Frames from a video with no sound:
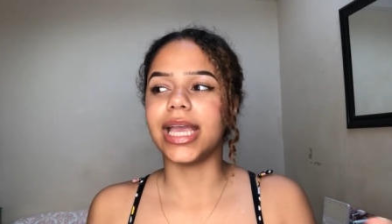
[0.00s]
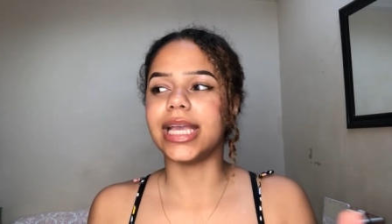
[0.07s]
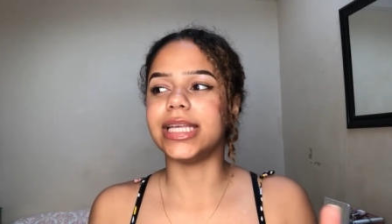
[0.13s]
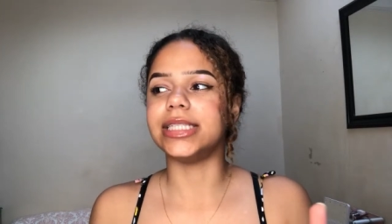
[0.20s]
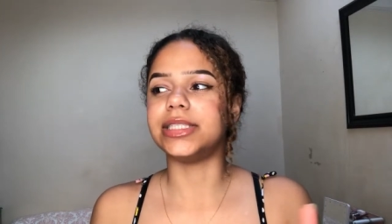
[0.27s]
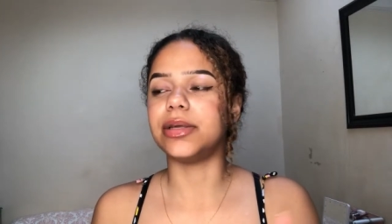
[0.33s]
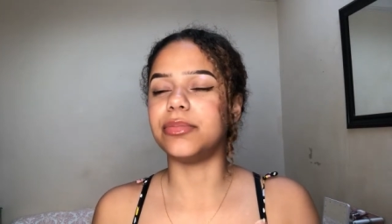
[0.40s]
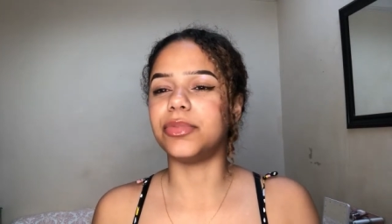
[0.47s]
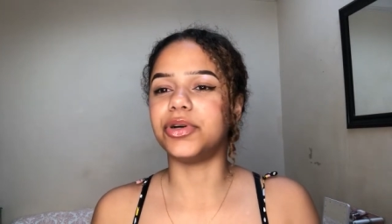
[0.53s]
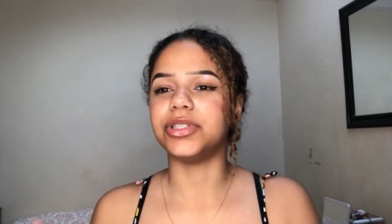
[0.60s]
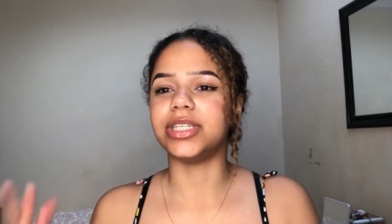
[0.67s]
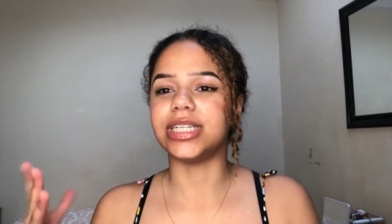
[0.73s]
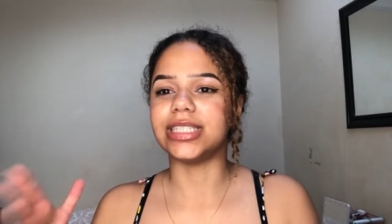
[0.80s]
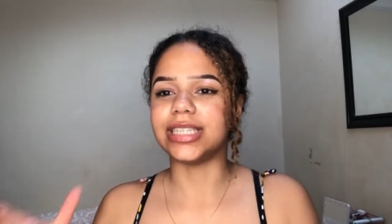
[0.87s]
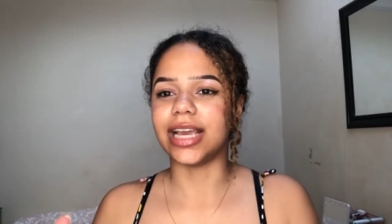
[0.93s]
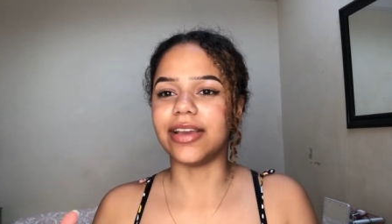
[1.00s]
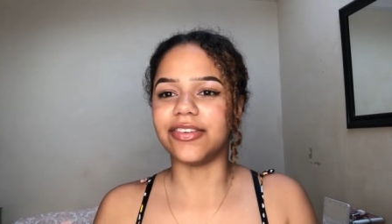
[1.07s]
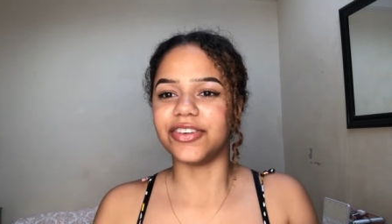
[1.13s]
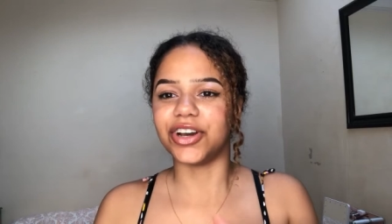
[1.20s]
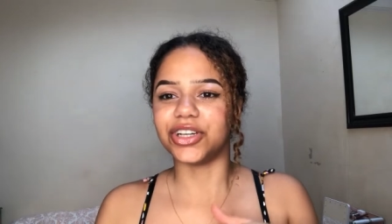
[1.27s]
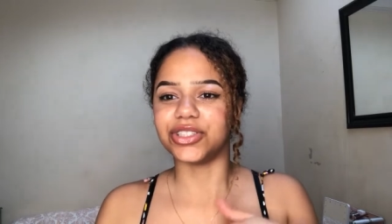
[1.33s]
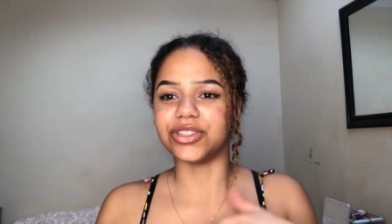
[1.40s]
is the modern day
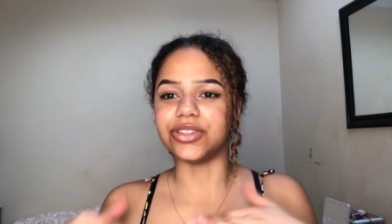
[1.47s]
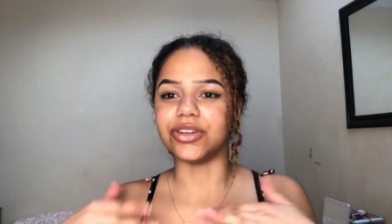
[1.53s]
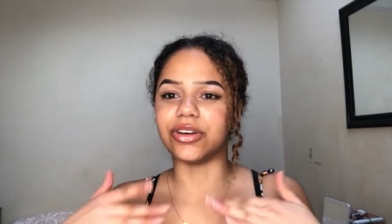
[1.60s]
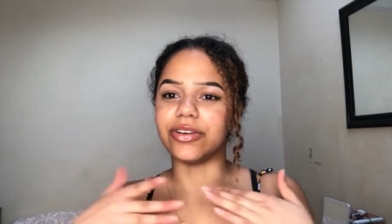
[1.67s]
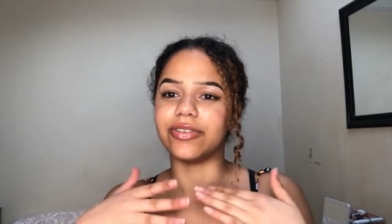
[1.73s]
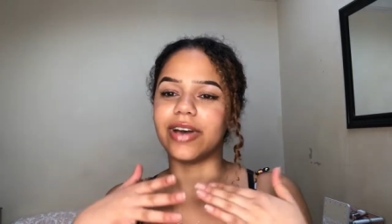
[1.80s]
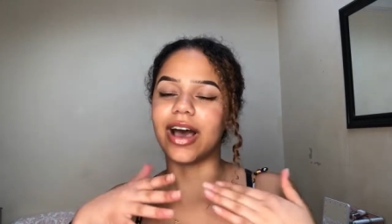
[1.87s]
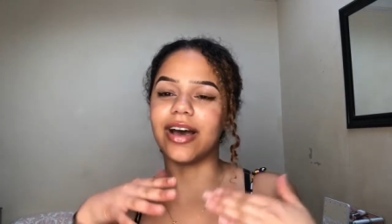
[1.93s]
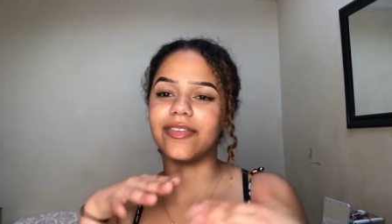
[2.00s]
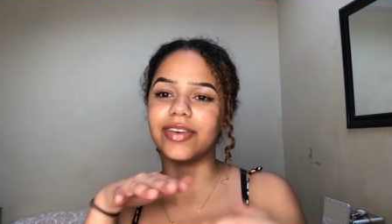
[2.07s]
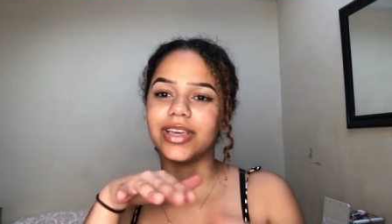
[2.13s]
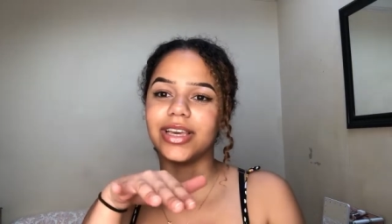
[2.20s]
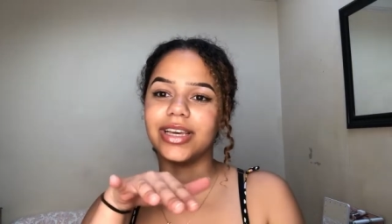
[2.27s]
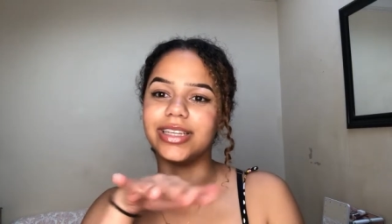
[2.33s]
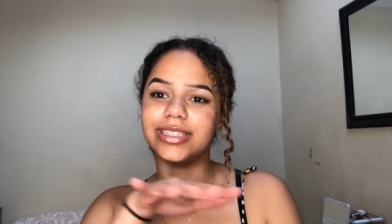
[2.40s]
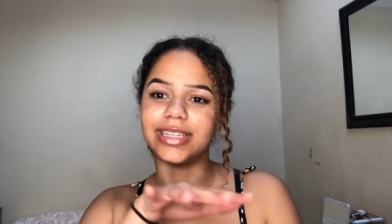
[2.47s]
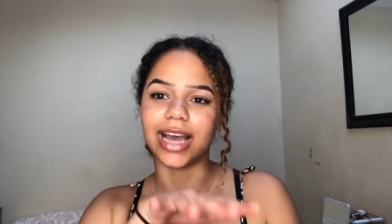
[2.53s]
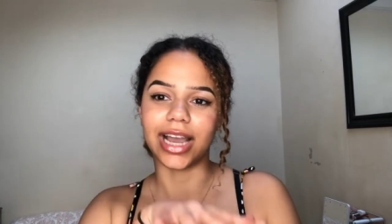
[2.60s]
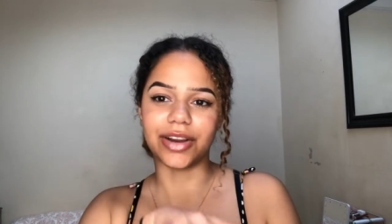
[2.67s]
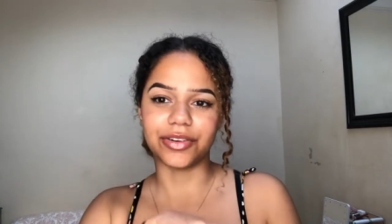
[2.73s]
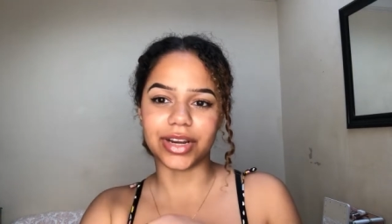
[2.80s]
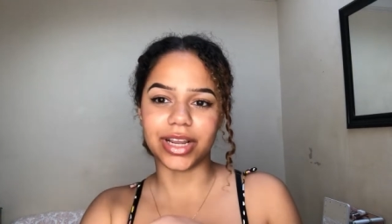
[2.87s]
version of having a
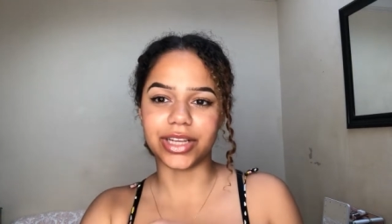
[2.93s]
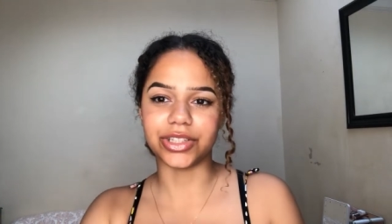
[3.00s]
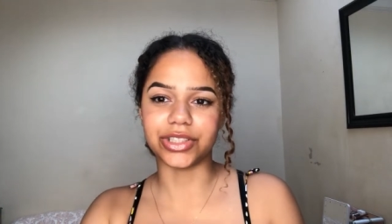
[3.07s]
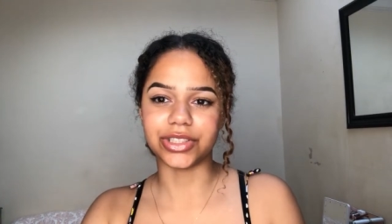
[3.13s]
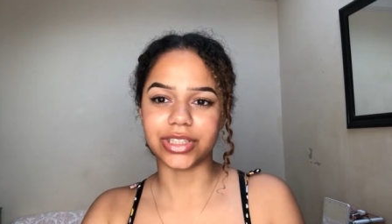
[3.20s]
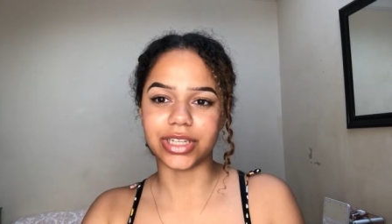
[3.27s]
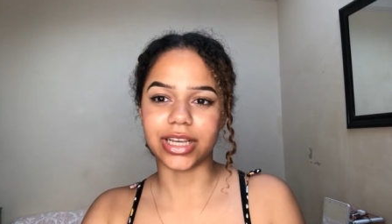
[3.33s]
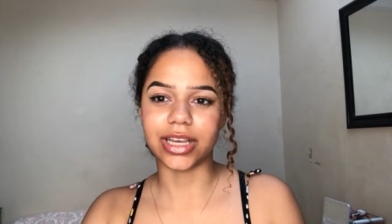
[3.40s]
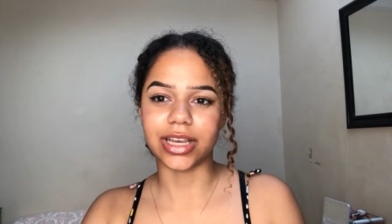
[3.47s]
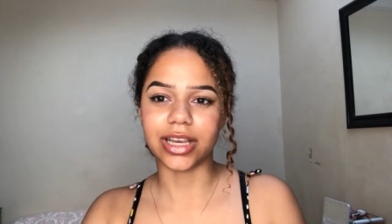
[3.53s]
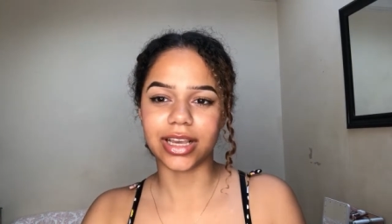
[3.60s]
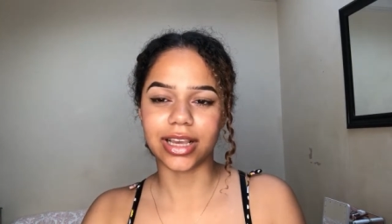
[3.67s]
diary entry.